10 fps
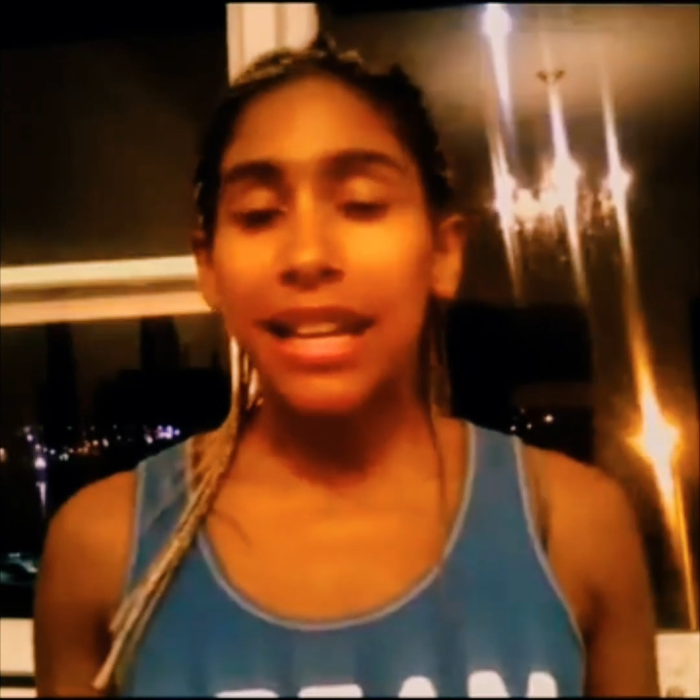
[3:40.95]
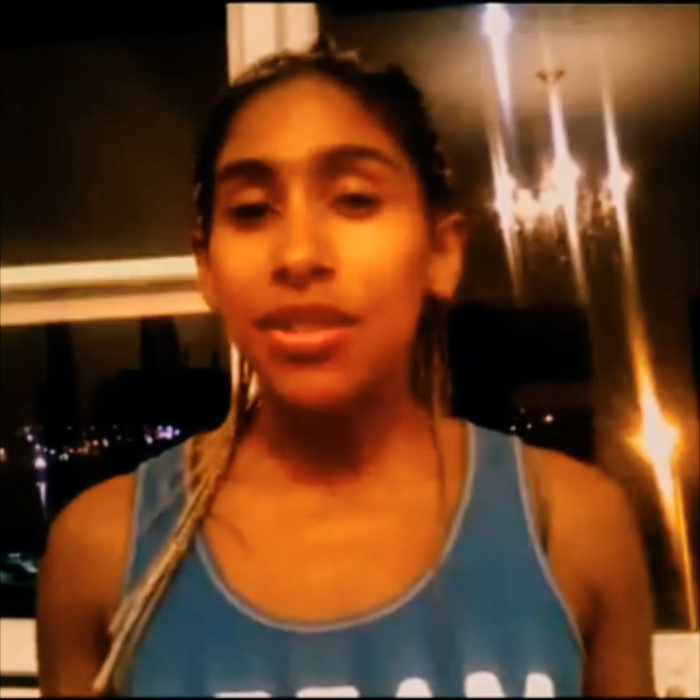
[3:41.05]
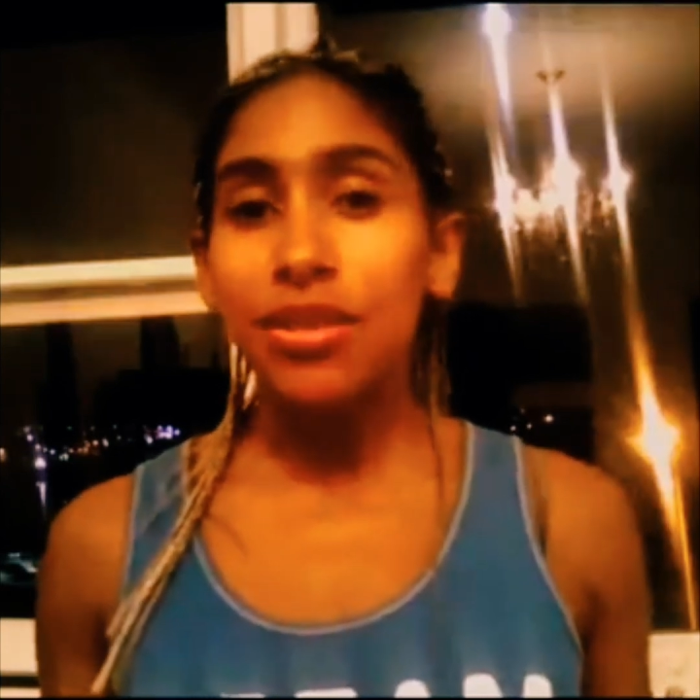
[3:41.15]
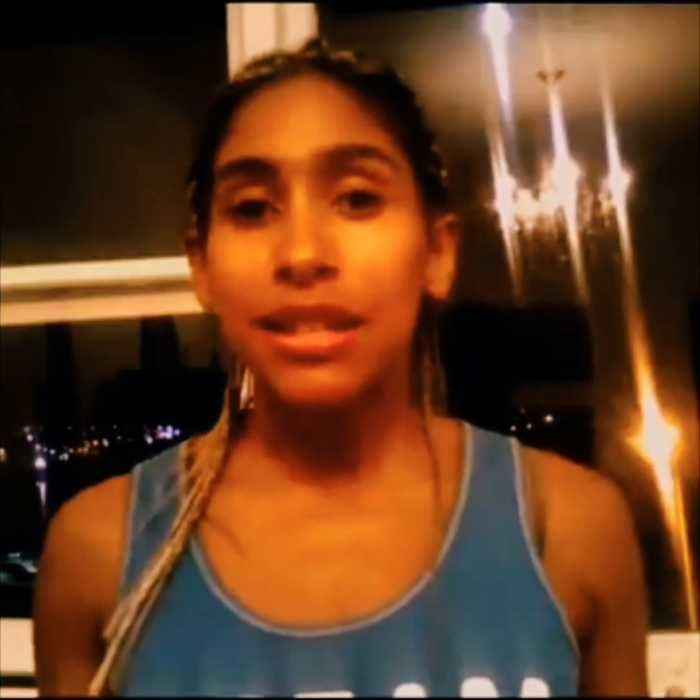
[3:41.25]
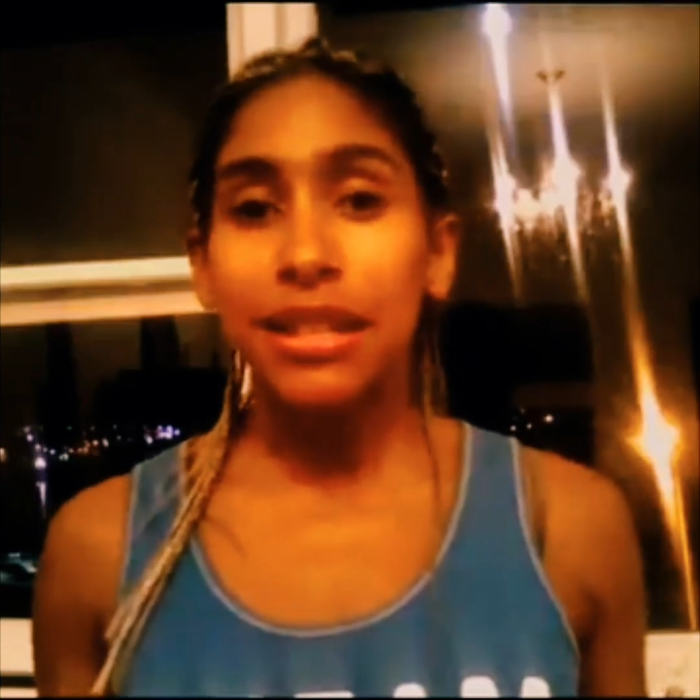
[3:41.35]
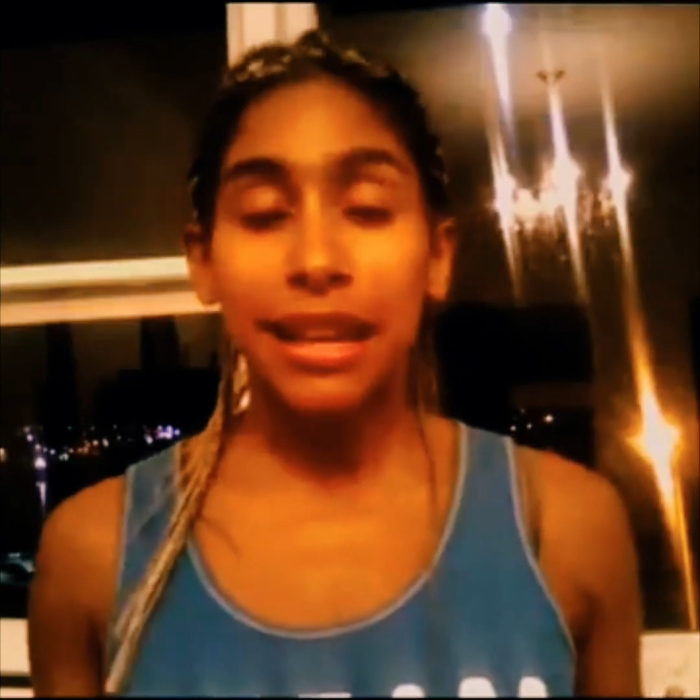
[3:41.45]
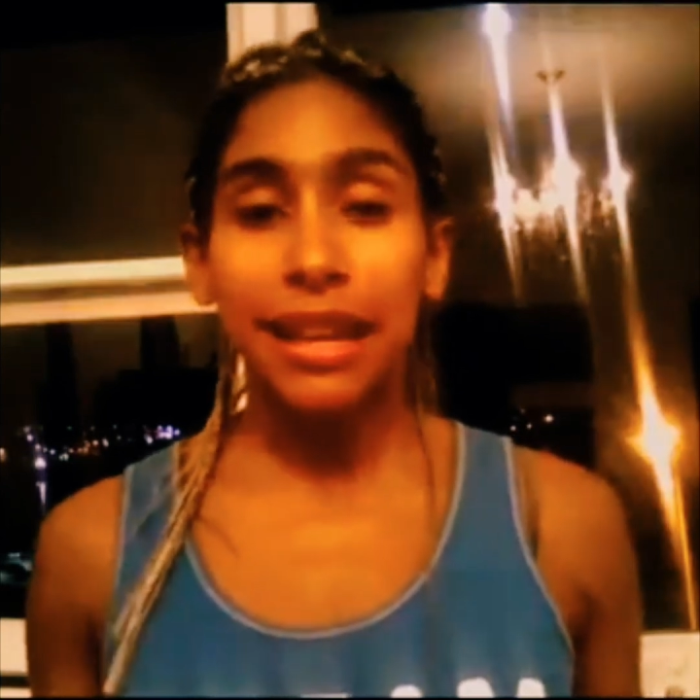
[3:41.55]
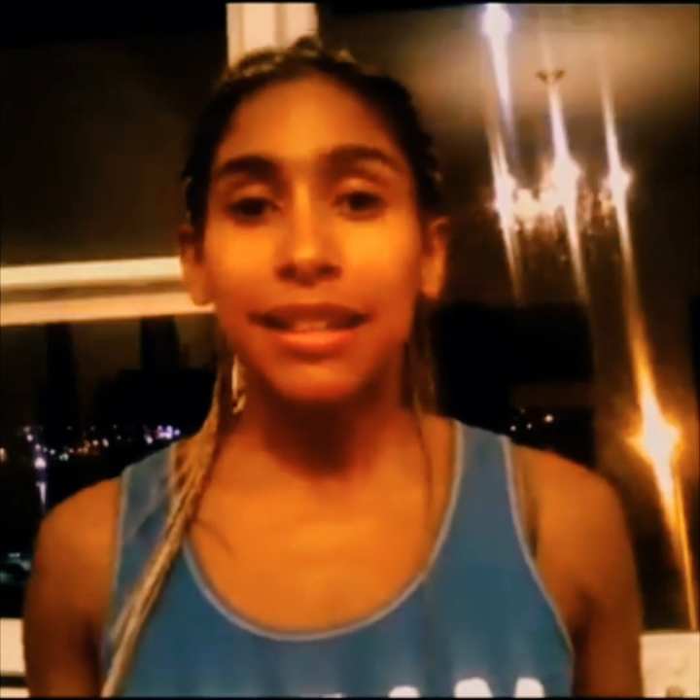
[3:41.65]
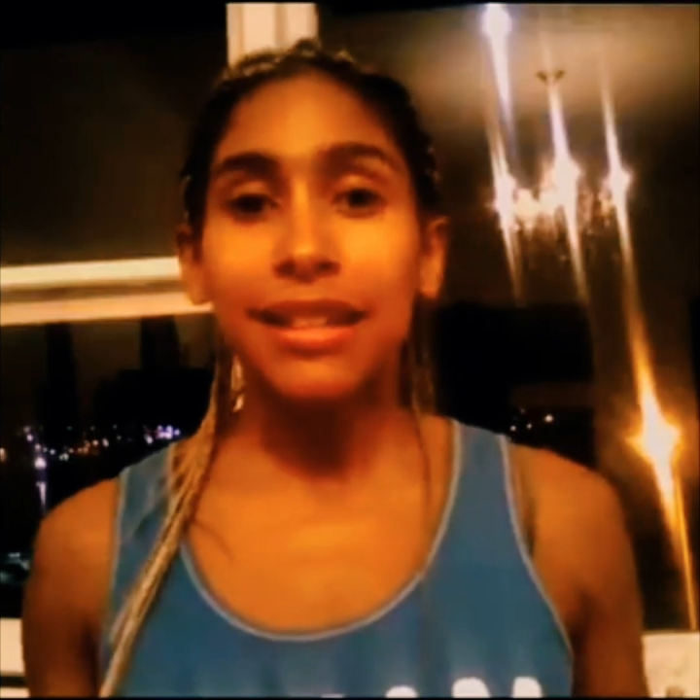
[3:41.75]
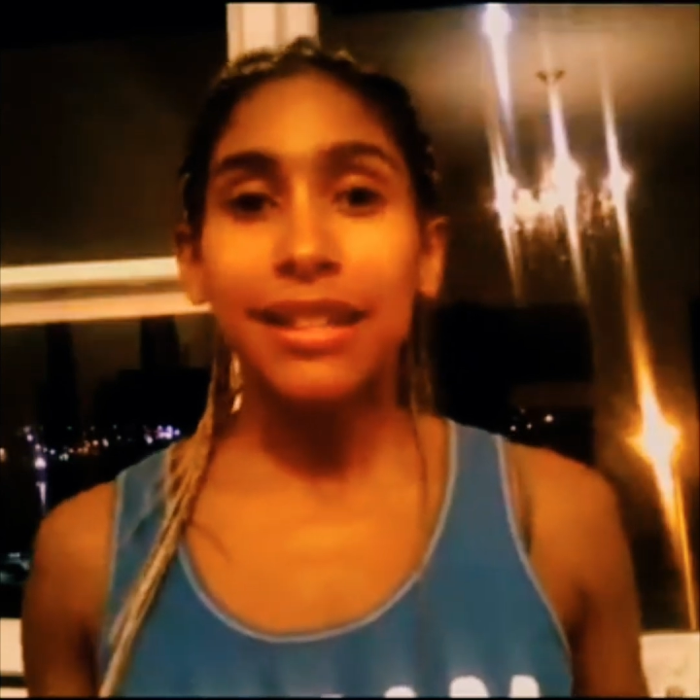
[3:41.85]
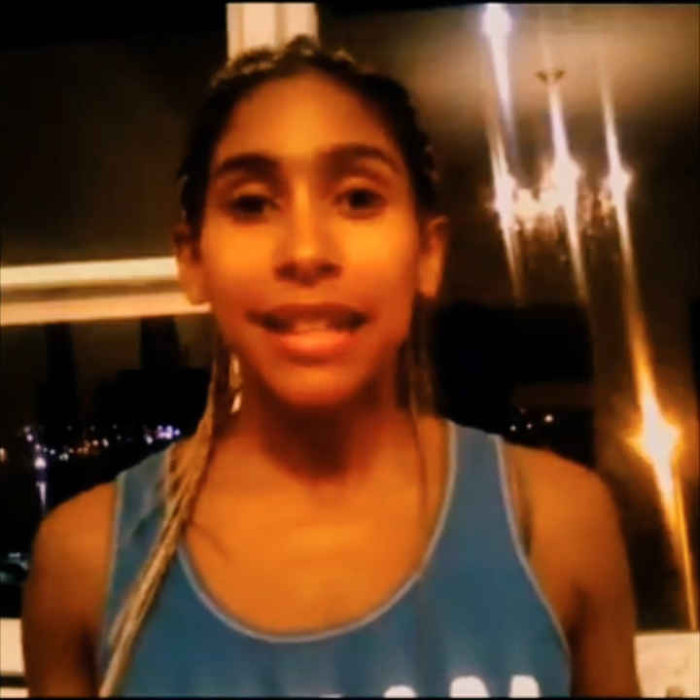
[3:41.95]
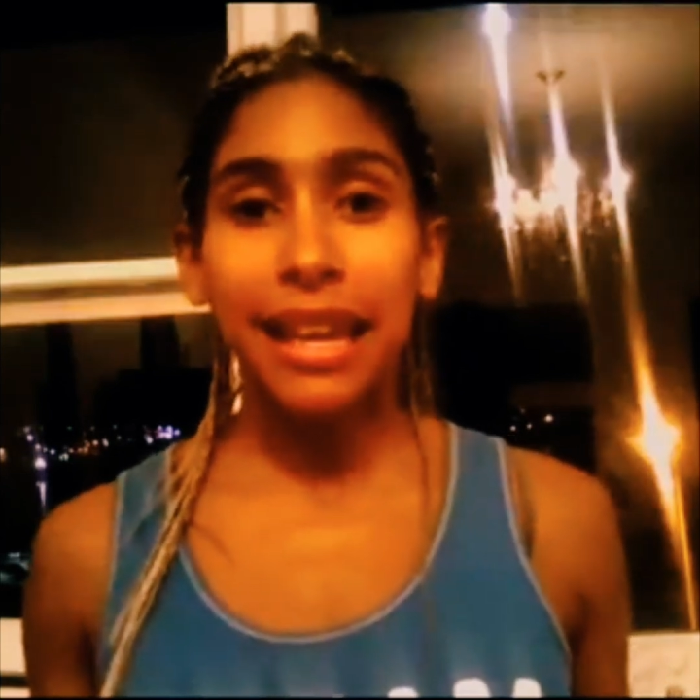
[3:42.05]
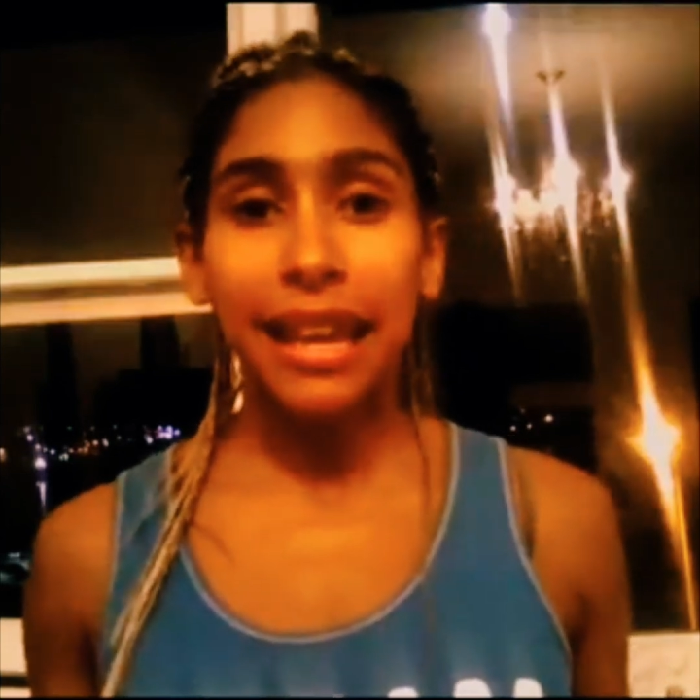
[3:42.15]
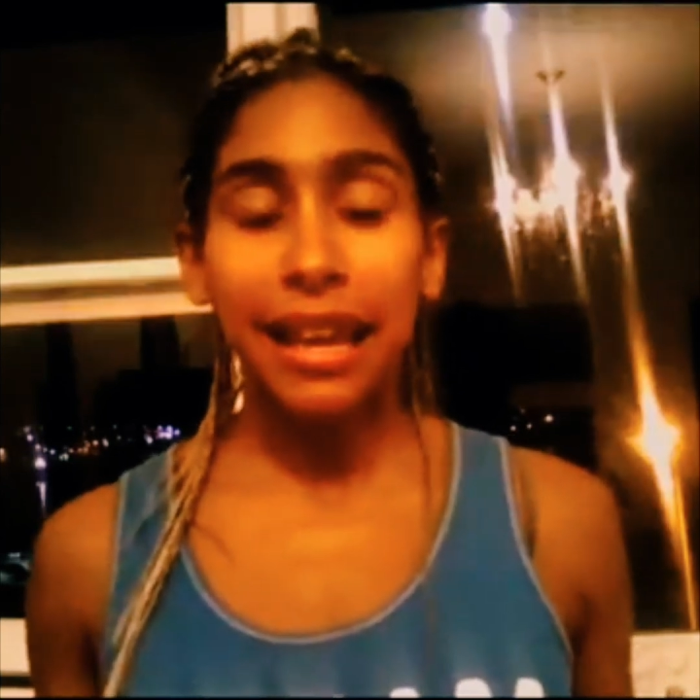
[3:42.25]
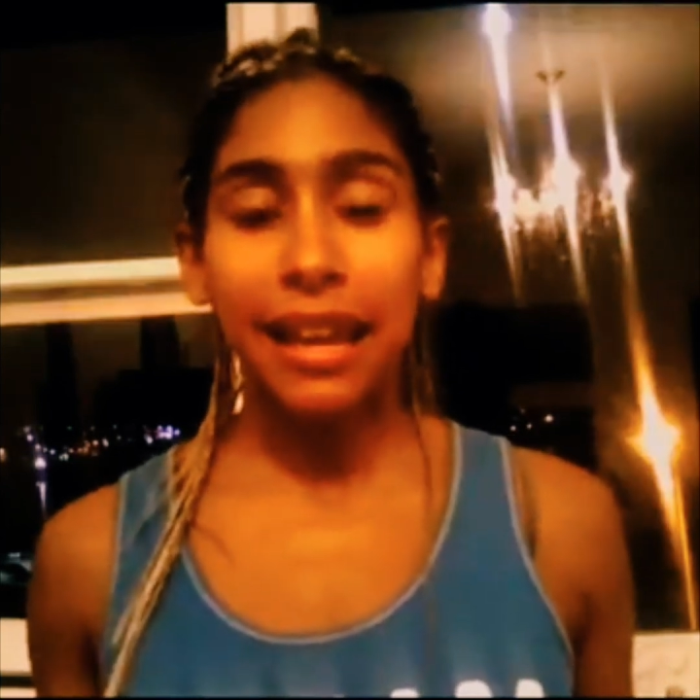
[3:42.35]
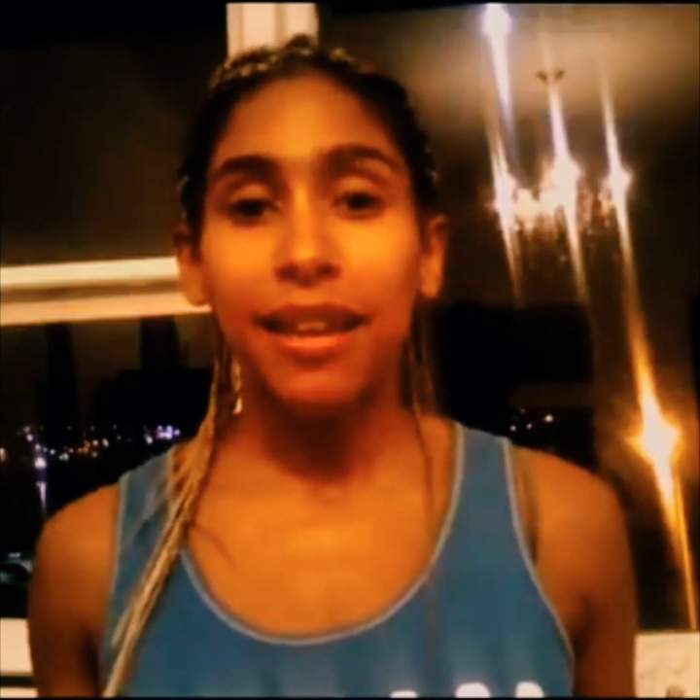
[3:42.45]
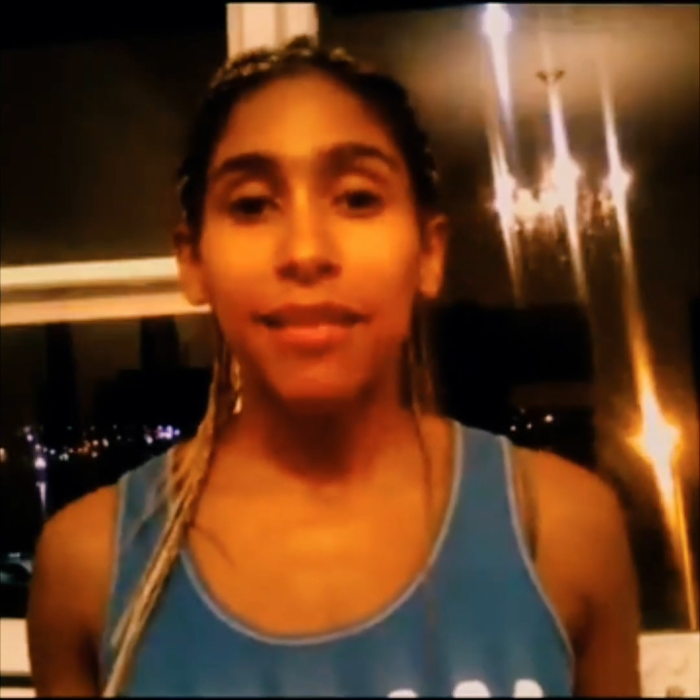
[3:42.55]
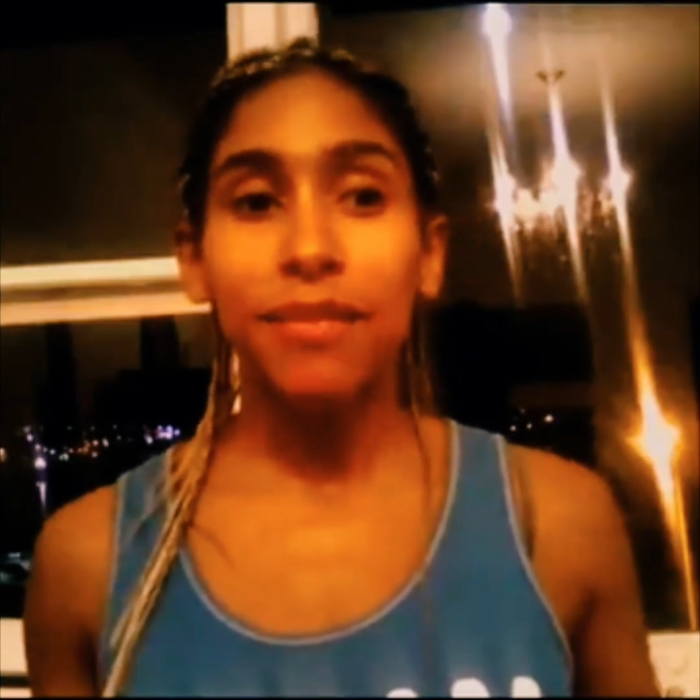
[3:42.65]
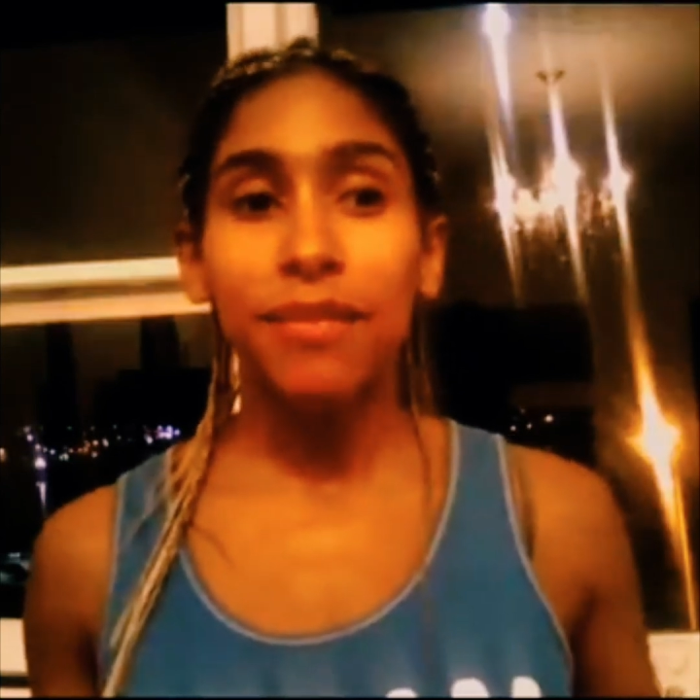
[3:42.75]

interesting seeing